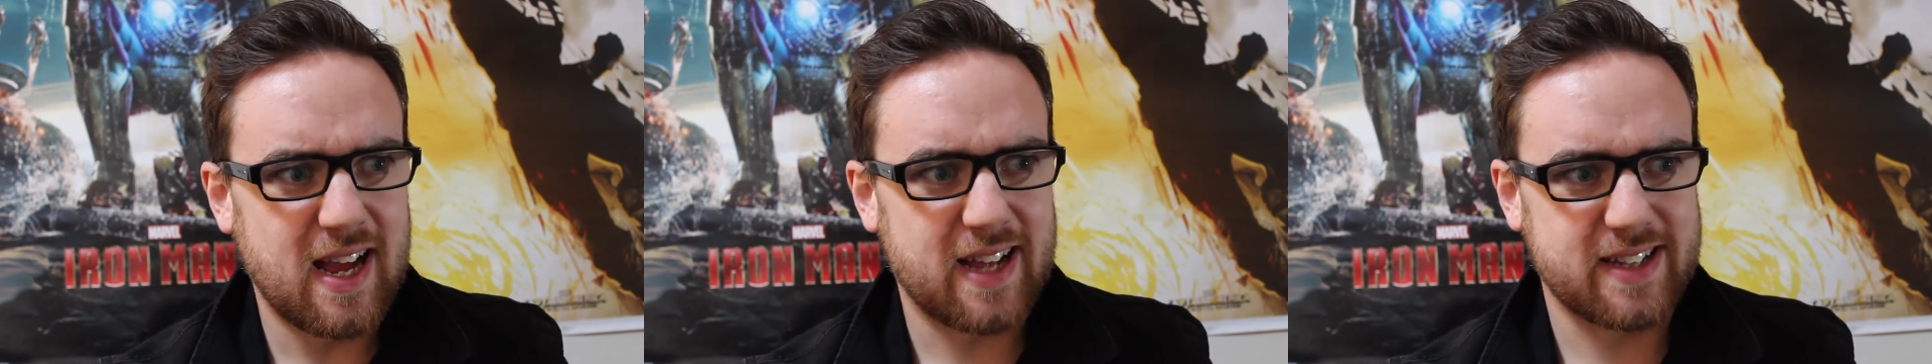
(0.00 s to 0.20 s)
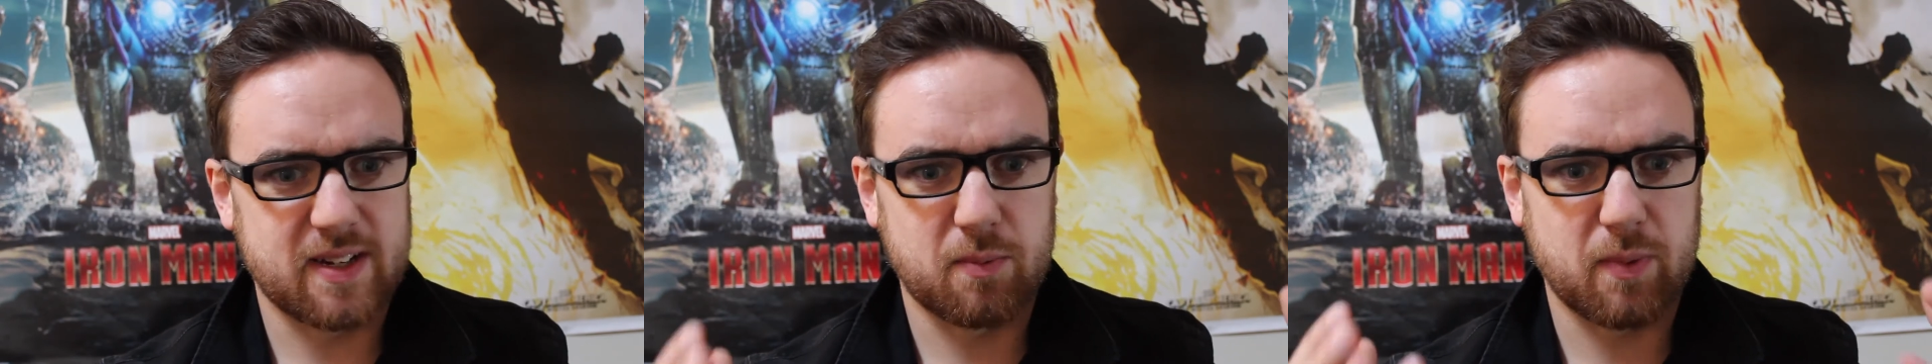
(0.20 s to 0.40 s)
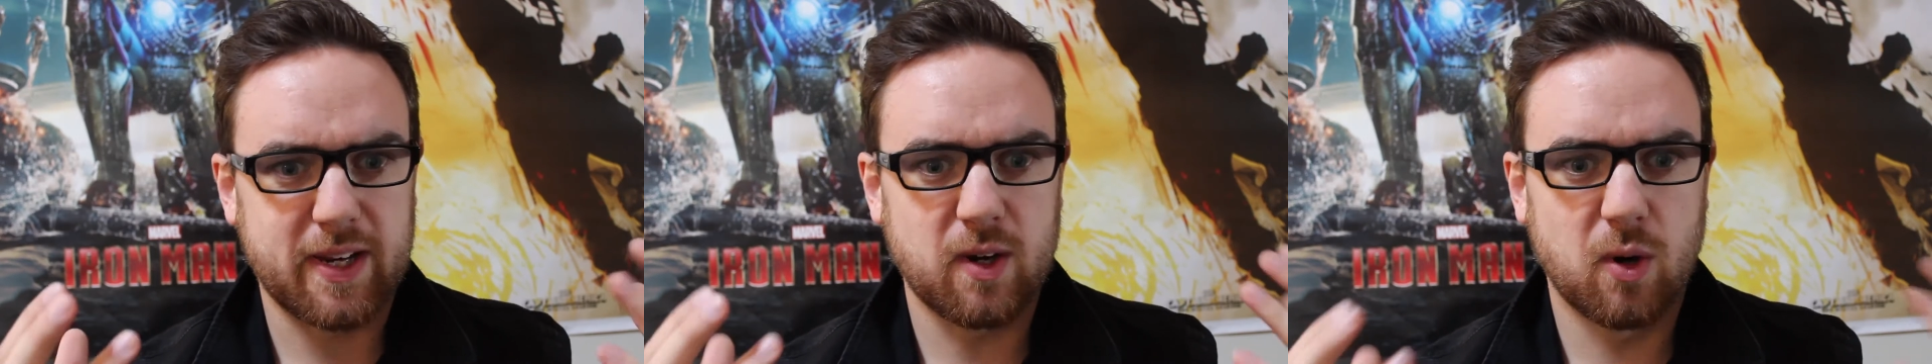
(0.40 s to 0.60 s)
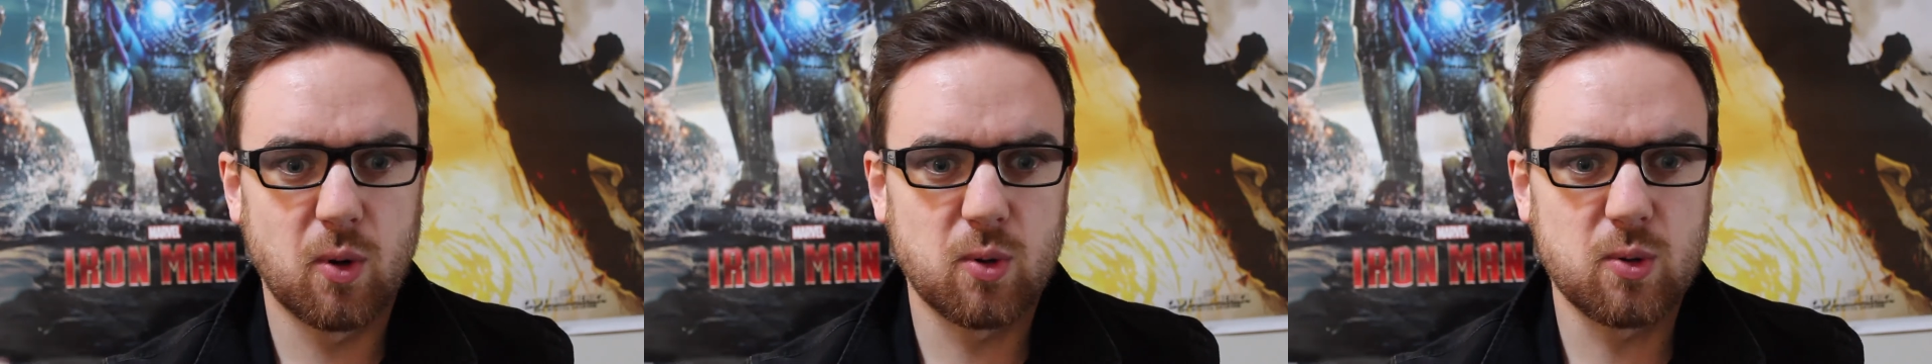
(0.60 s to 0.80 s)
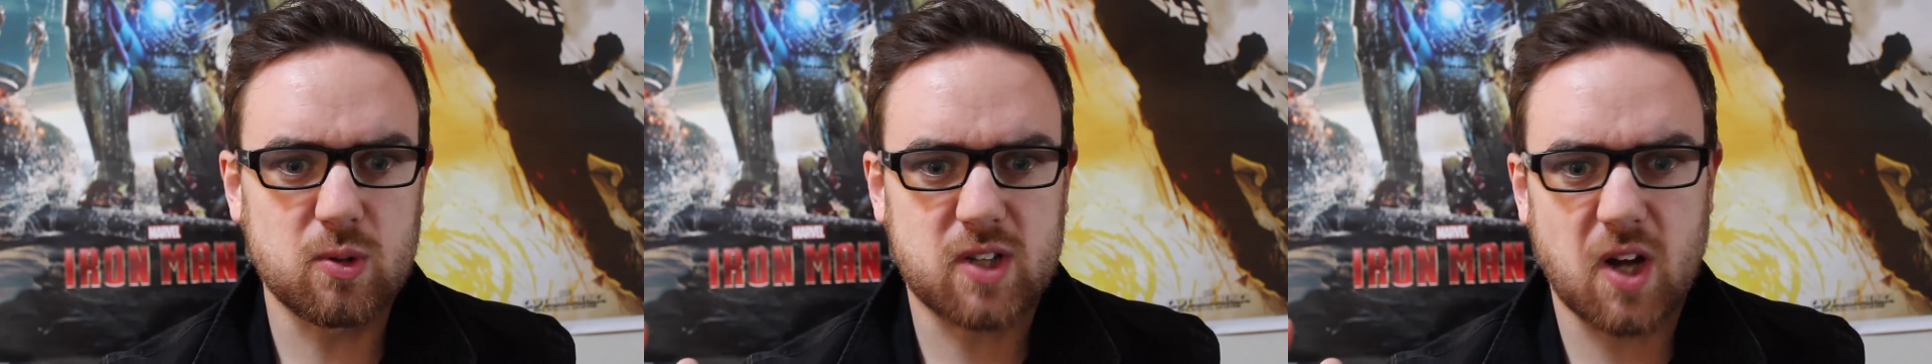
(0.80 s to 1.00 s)
and then we
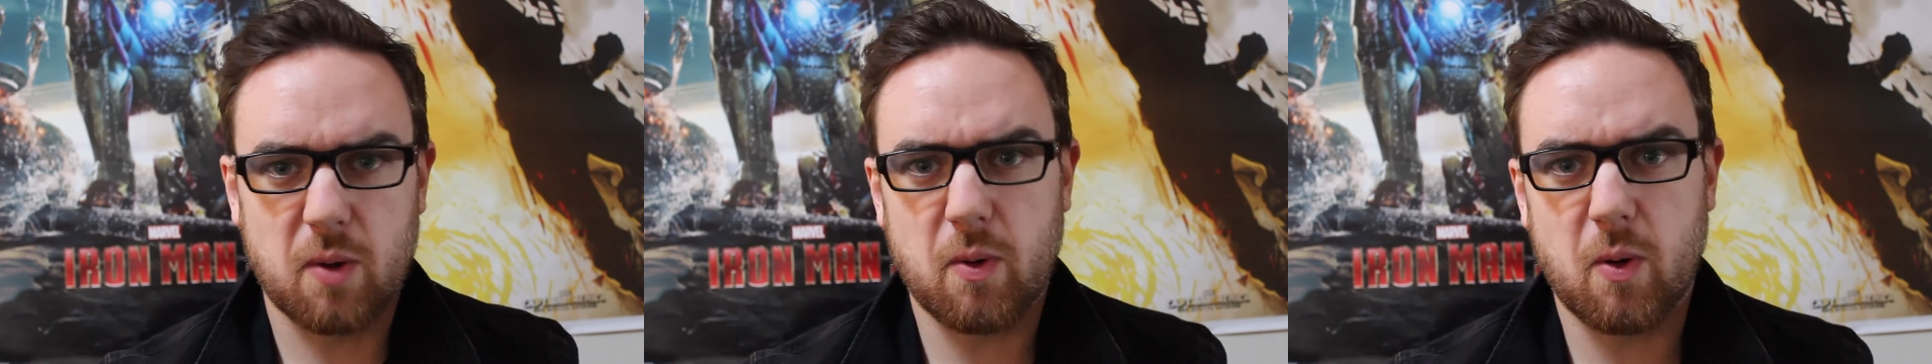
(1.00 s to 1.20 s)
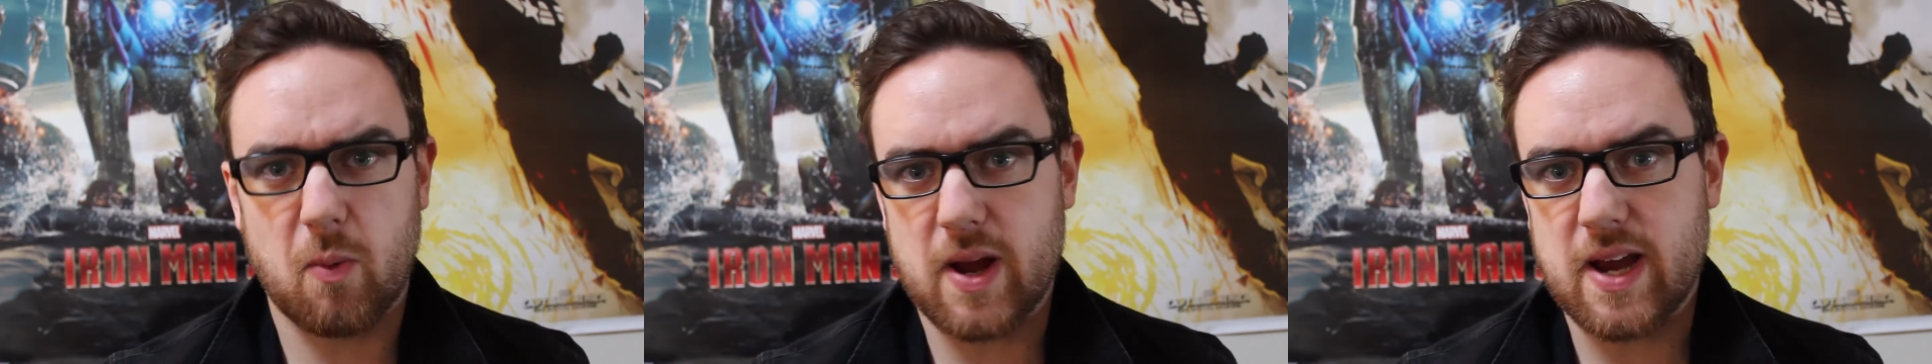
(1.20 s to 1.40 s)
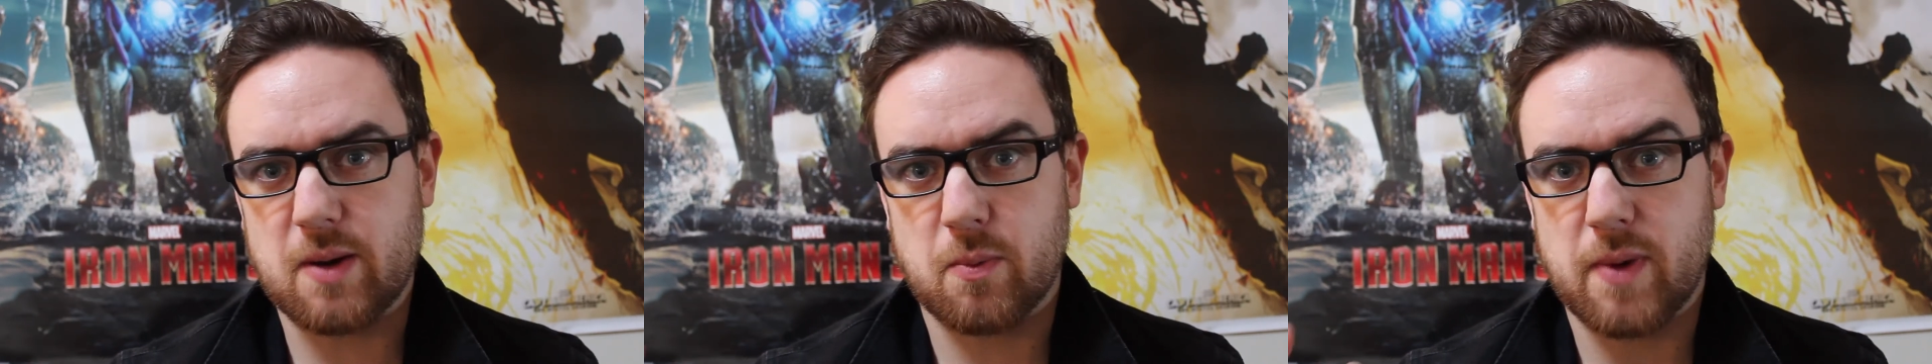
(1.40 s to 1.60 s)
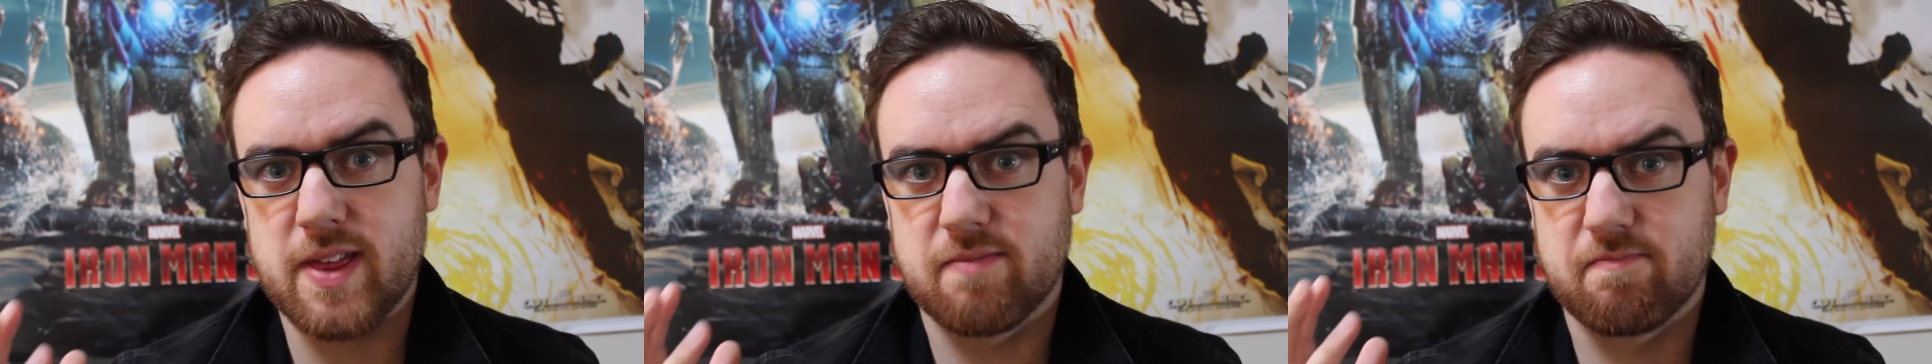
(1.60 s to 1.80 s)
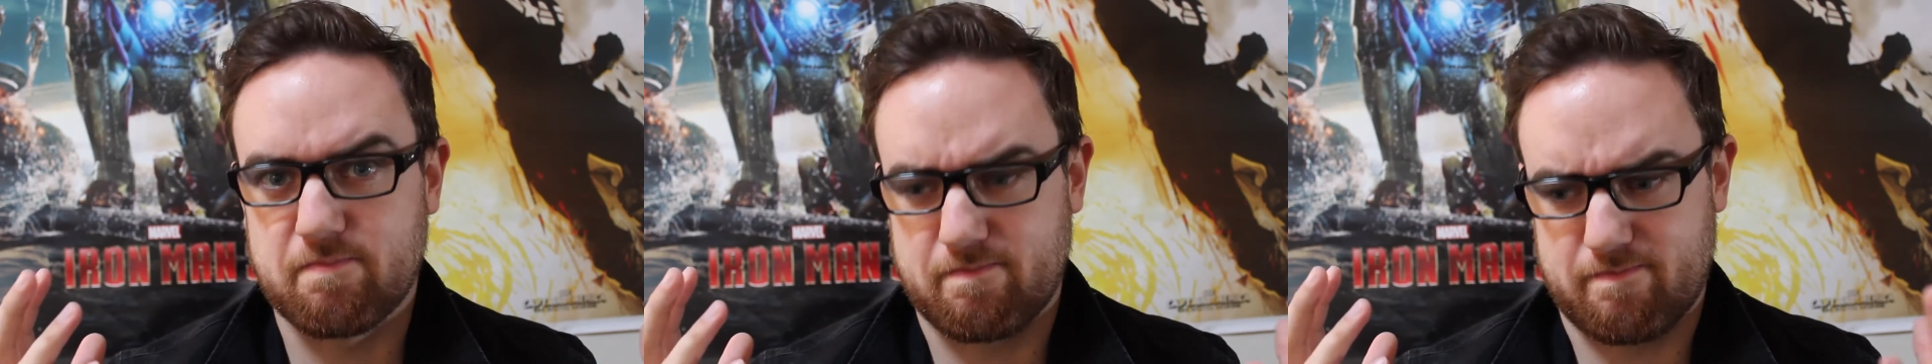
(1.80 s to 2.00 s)
all go away with